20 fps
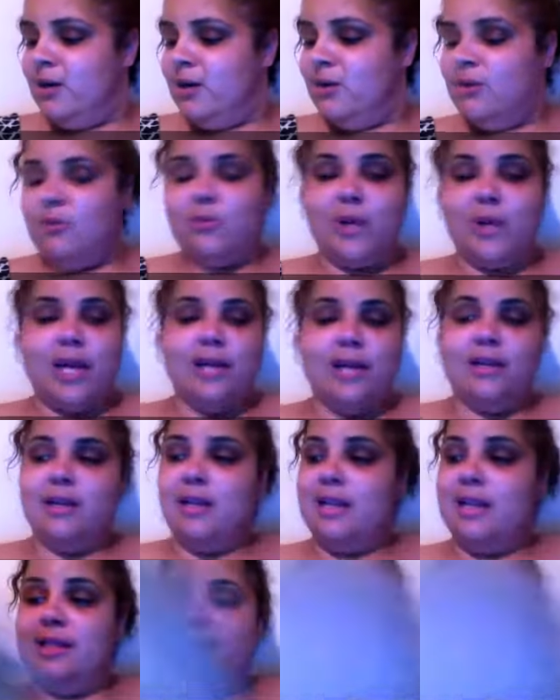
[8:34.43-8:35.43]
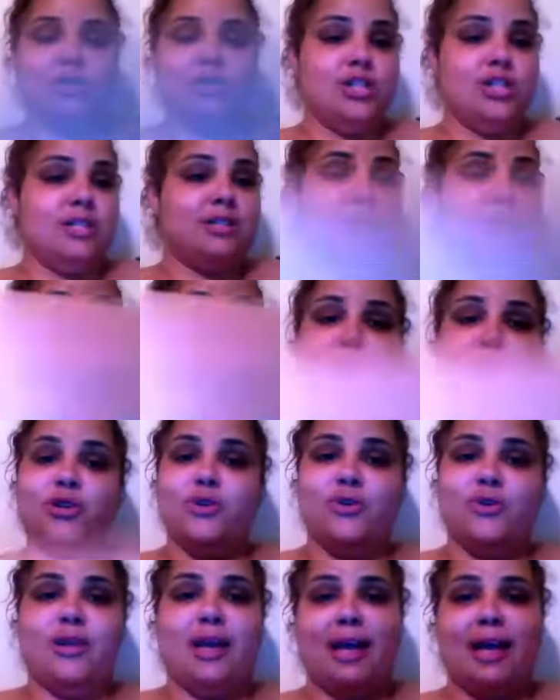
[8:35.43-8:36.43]
when, and these are just a few
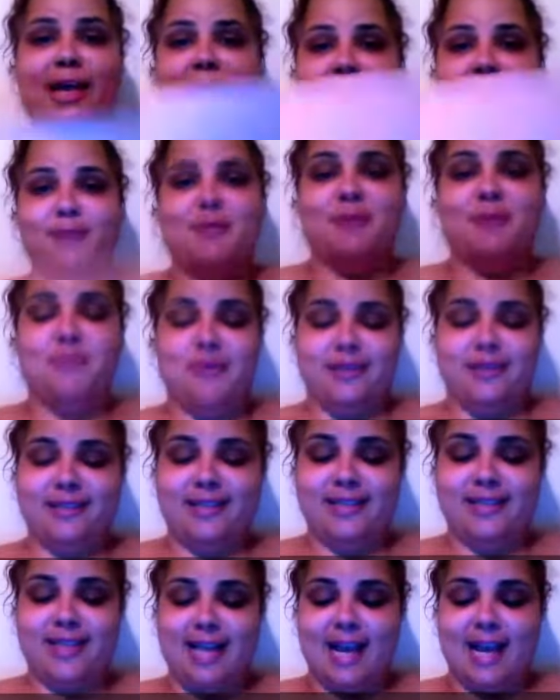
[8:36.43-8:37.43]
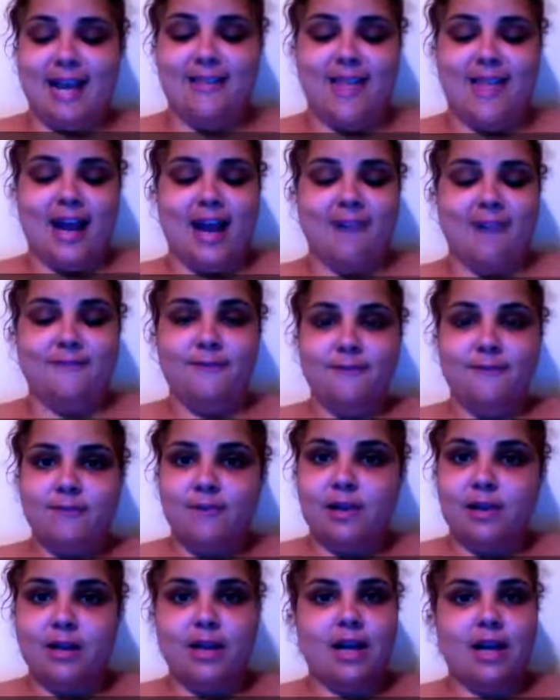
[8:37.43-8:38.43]
that I came up with today that I'm,
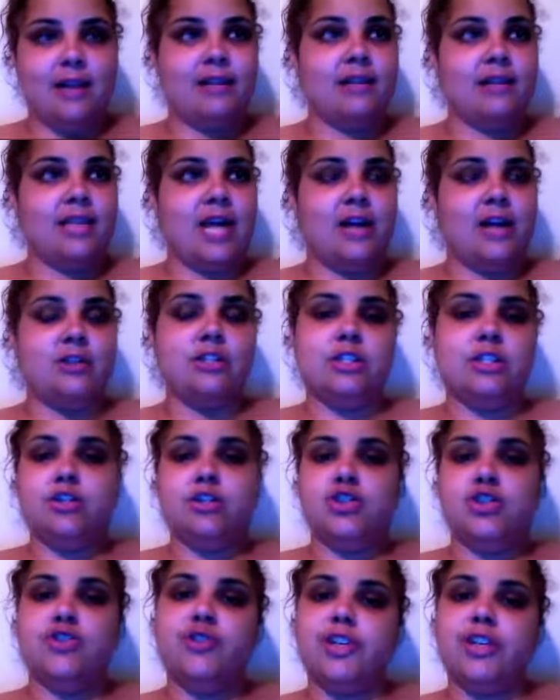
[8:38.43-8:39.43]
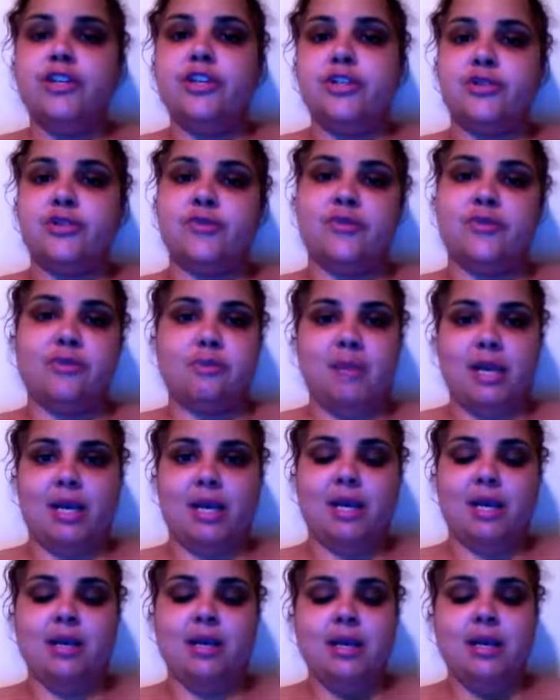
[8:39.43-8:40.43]
that are still triggers for me.
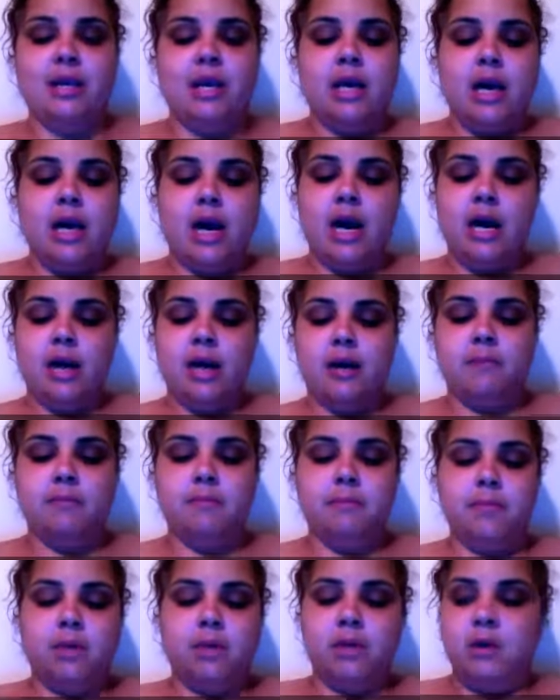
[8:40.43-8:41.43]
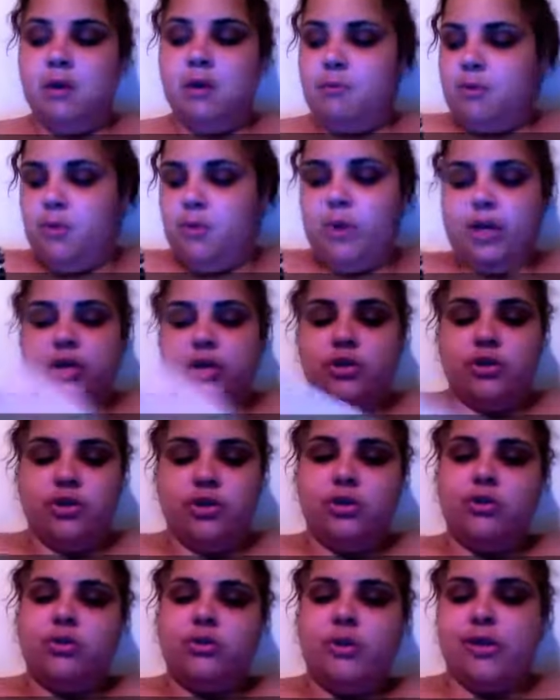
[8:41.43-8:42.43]
But what do you
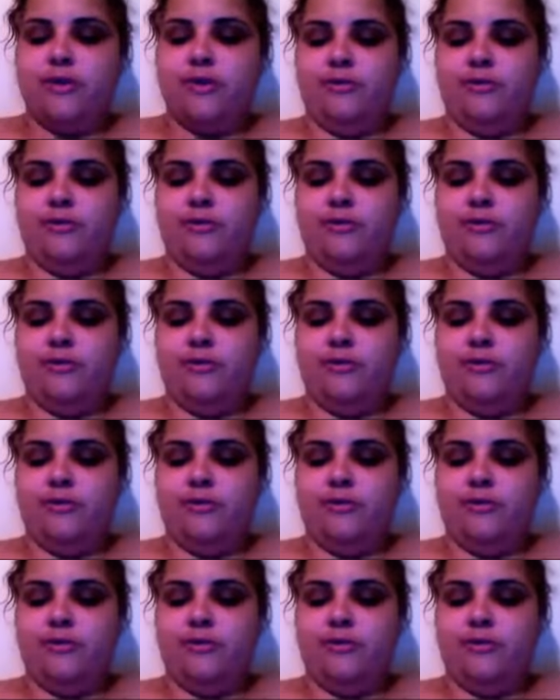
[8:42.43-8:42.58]
do when